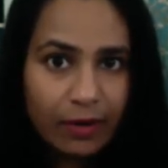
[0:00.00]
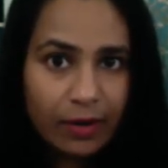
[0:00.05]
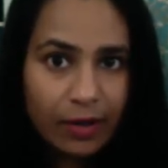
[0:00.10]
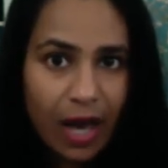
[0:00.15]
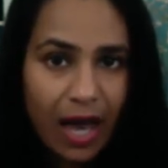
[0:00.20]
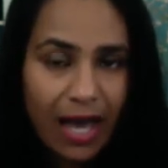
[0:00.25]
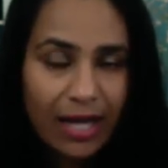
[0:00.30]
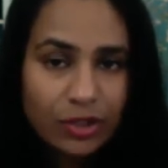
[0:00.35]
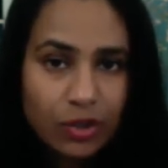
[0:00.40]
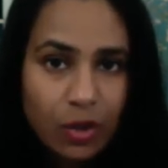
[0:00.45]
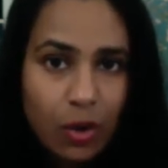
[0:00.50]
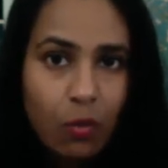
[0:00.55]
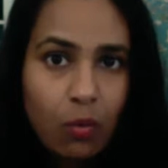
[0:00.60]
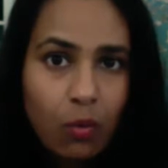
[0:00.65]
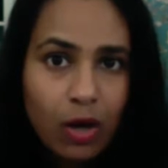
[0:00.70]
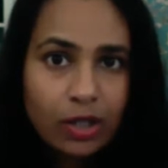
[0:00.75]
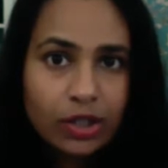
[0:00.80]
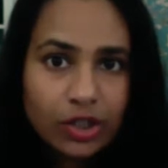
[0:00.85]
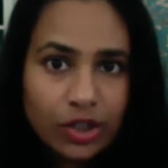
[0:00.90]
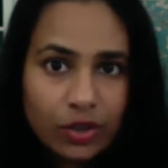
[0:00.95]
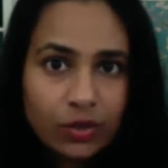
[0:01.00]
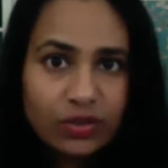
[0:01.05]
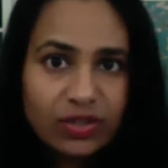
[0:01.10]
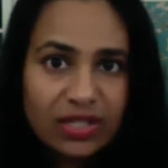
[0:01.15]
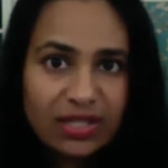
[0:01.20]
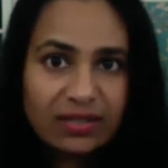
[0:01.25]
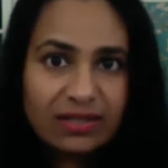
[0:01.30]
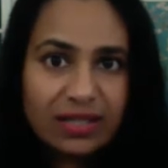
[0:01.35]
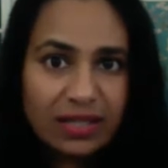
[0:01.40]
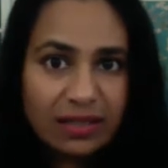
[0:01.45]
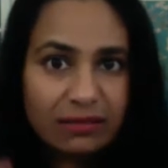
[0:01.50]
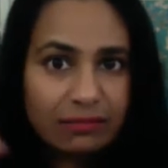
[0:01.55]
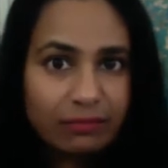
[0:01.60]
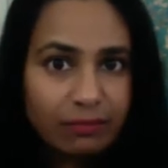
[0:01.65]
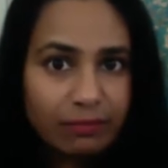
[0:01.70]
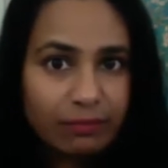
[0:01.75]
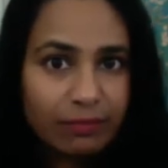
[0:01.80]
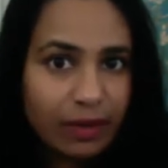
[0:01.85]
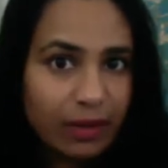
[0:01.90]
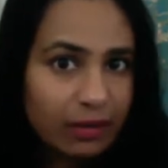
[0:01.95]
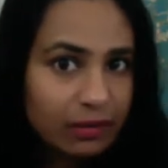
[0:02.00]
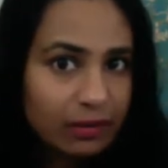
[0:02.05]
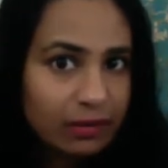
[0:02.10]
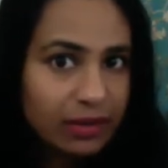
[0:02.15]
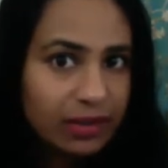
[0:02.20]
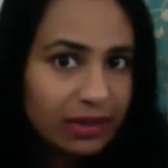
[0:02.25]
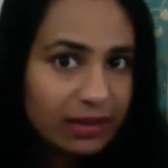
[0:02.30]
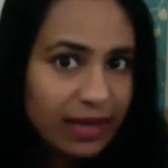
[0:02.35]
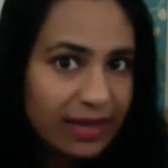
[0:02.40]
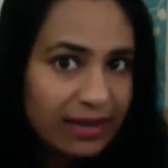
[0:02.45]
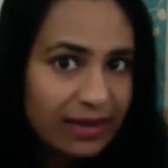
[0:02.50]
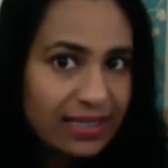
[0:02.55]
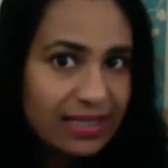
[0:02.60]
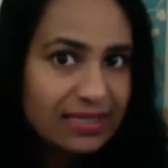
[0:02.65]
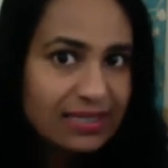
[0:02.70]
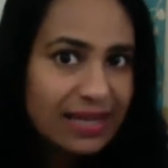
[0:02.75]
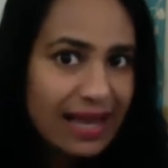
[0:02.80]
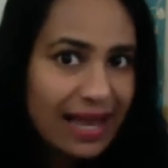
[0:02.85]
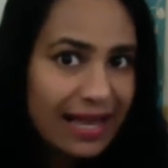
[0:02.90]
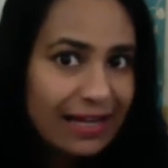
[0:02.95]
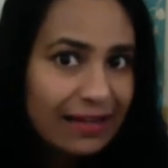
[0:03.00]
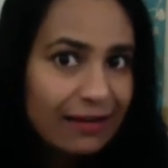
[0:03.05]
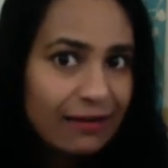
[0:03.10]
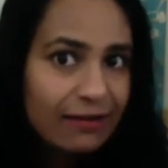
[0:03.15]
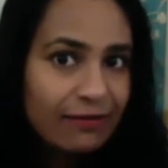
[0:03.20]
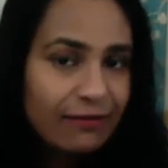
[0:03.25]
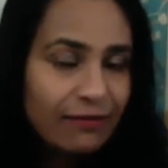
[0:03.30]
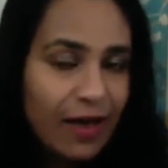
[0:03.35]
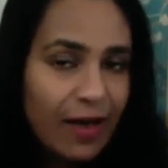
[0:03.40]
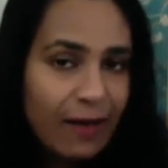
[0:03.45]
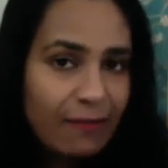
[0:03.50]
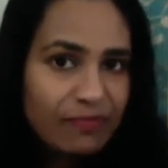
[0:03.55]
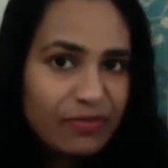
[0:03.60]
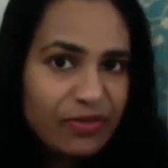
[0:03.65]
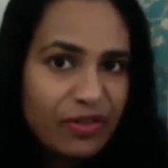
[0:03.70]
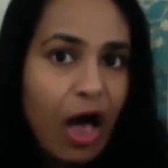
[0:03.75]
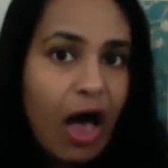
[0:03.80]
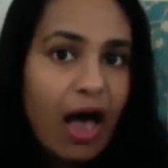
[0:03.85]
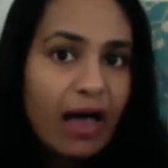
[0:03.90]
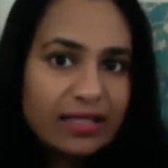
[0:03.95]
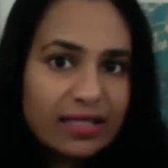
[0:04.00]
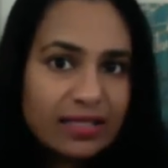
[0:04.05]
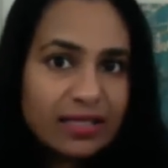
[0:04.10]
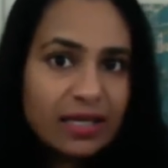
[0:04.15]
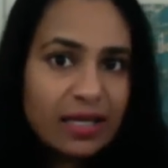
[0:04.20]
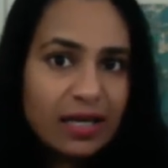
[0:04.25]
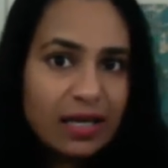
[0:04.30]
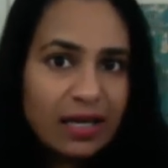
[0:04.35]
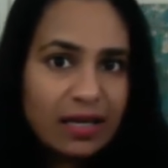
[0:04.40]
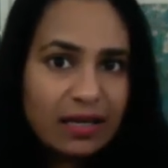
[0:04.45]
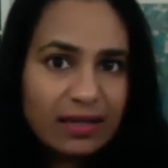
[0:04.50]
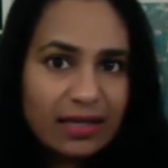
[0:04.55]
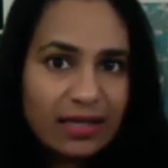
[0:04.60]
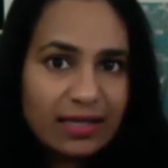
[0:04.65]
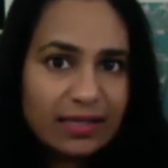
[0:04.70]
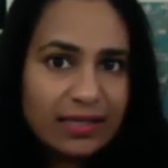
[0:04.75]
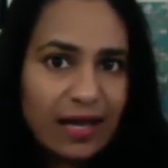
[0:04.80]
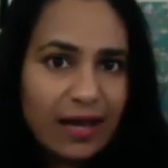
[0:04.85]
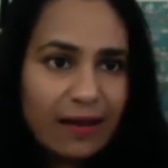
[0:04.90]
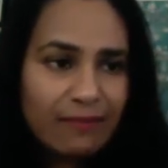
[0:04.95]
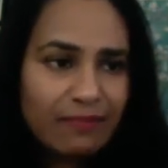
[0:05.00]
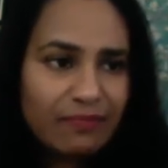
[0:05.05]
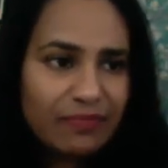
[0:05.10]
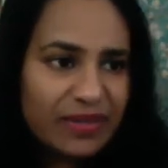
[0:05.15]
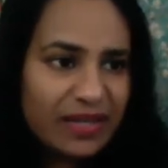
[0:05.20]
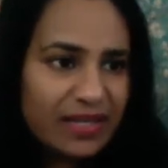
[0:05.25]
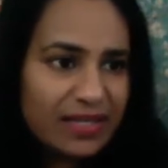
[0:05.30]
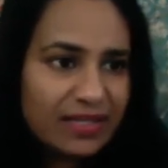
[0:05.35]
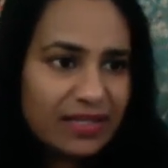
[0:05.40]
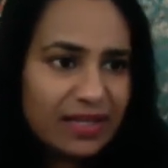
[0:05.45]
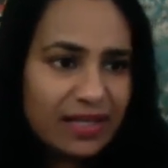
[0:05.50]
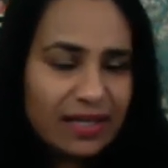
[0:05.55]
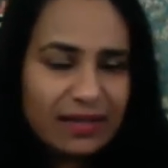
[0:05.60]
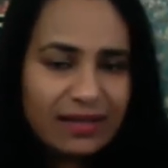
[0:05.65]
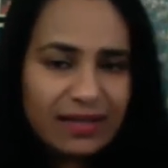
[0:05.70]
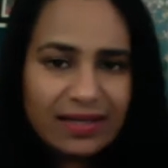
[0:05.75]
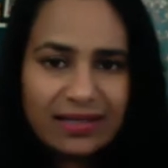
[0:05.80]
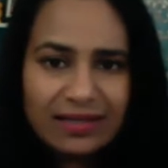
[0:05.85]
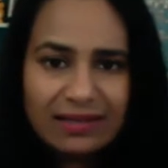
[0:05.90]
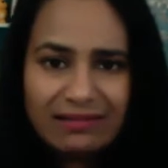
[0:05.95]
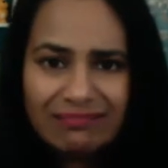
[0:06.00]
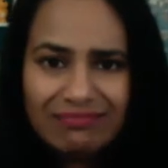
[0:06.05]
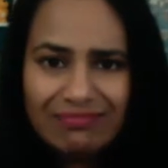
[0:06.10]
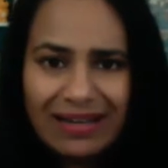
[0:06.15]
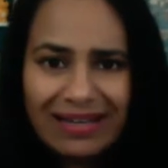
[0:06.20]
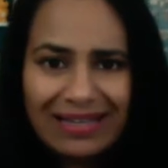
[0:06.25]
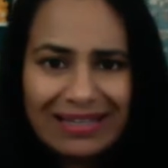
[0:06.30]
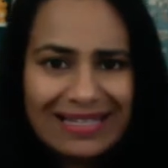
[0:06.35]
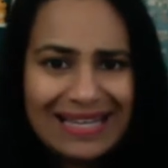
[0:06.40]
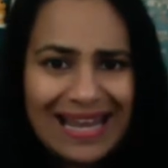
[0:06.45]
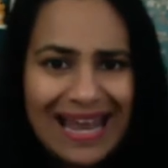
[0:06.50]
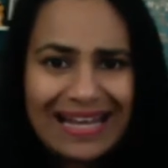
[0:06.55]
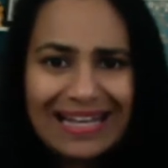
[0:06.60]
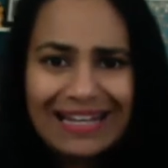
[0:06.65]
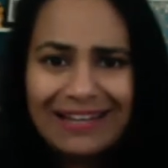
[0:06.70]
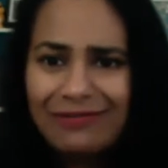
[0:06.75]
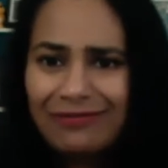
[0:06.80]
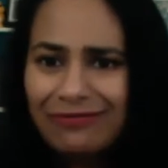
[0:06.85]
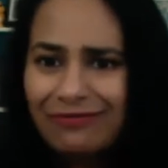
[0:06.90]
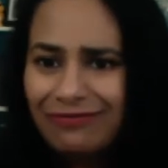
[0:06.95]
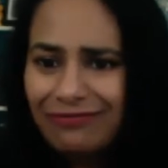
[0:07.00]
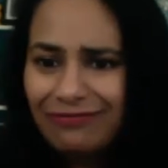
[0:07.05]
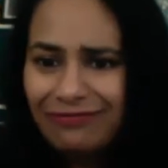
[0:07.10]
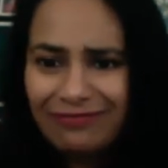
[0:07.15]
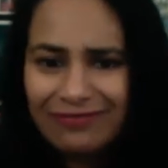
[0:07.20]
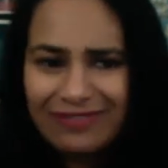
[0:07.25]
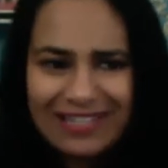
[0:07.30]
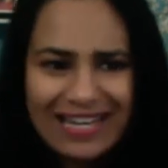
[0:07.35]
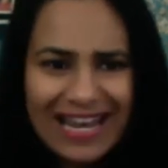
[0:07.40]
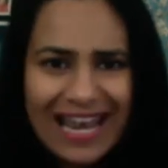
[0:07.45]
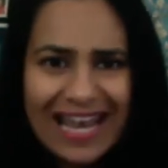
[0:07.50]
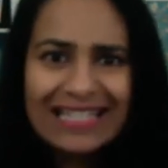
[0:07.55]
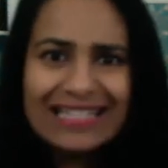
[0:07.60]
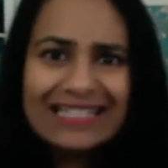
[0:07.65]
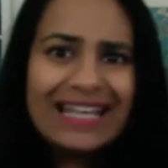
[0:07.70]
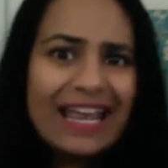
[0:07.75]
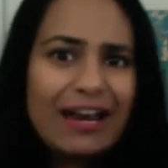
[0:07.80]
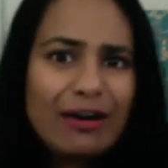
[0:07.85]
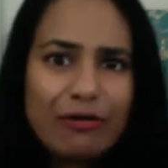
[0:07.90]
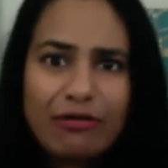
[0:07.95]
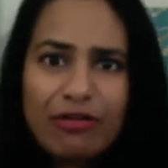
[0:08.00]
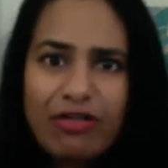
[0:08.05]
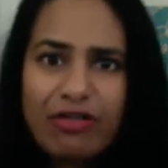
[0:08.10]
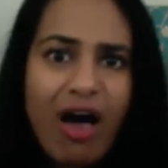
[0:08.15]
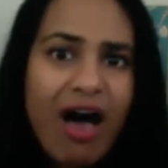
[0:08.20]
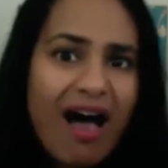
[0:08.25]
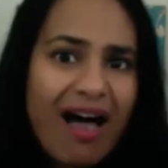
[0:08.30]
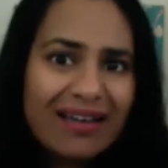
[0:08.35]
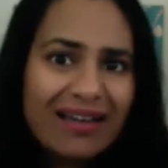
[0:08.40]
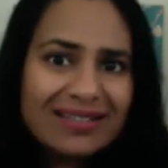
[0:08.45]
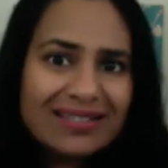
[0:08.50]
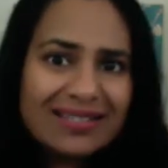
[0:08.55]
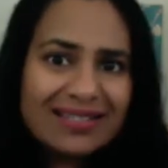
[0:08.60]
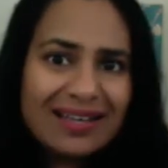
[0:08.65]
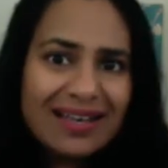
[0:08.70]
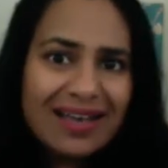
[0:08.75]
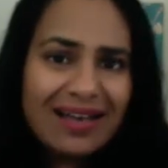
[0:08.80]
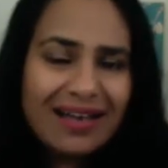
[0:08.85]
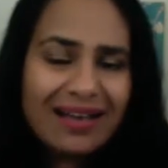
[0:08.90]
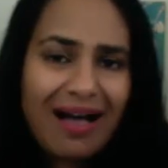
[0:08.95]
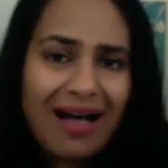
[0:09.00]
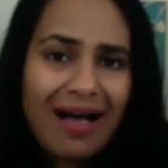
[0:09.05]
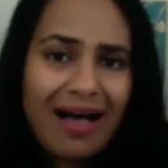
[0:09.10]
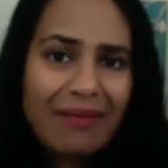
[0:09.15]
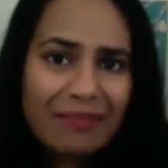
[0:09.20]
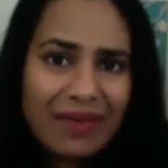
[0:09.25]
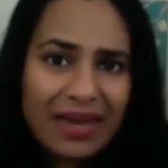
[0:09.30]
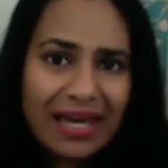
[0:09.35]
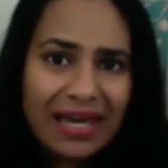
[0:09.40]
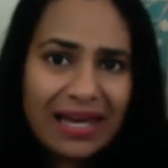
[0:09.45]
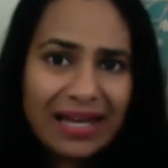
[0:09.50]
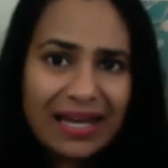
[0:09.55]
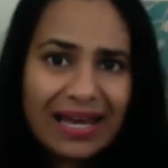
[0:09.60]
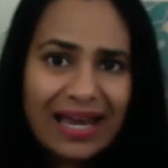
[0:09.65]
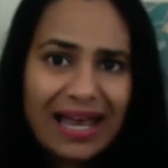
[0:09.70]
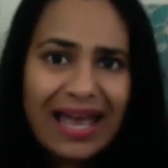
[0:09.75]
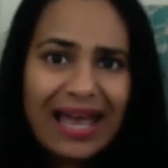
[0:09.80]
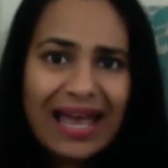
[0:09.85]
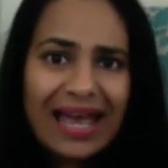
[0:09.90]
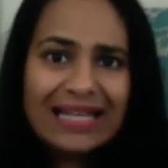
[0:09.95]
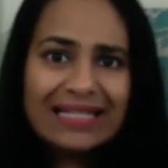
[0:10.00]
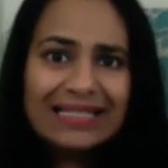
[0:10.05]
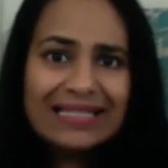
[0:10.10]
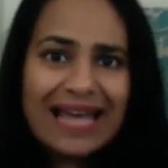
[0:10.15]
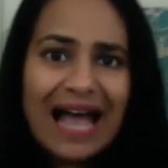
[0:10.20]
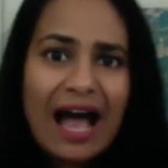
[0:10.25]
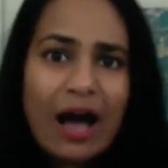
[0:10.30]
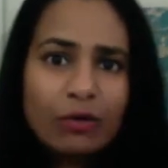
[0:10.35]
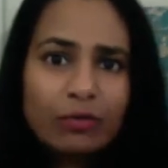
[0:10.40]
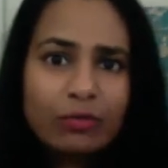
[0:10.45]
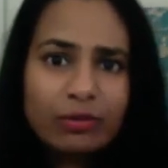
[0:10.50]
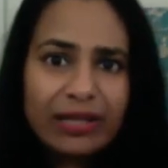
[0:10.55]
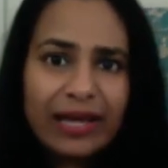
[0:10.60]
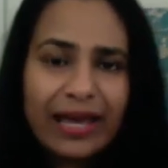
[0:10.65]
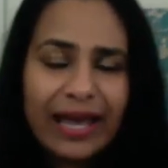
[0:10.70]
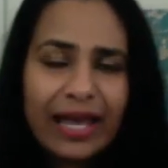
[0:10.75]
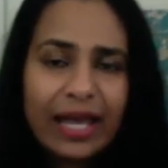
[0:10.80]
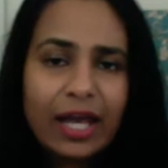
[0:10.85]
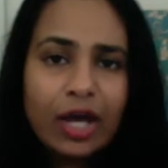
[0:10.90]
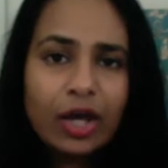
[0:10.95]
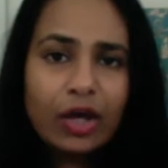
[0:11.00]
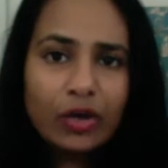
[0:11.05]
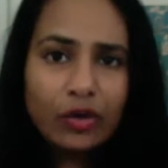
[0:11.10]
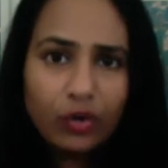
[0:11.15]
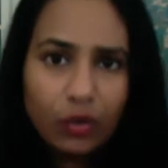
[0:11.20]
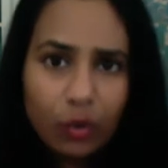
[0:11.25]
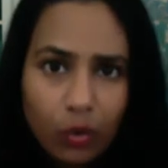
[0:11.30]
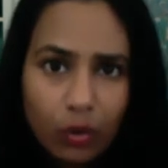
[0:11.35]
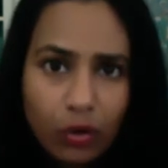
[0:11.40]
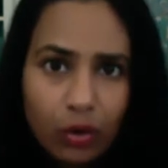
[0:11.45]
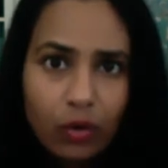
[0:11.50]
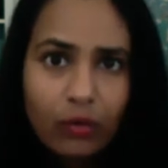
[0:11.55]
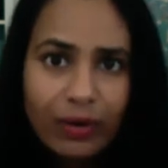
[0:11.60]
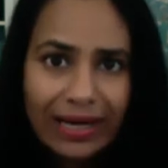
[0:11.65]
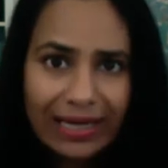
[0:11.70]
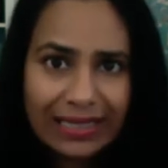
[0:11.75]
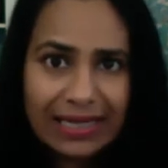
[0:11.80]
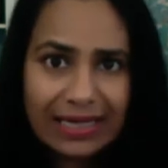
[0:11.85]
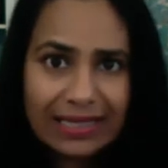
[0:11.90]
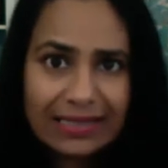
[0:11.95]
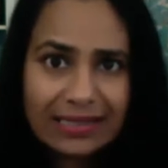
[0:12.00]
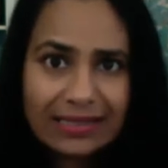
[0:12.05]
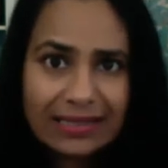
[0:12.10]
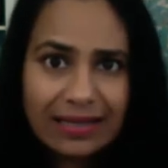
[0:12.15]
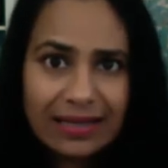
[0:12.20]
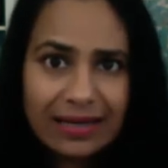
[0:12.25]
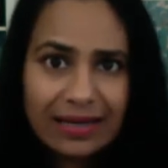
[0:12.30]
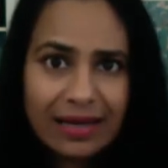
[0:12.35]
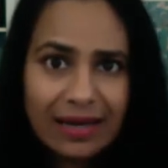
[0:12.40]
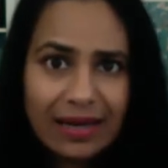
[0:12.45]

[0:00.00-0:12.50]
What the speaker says: I don't want you to let these negative thoughts, these like negative naysayer thoughts come in and downplay your greatness,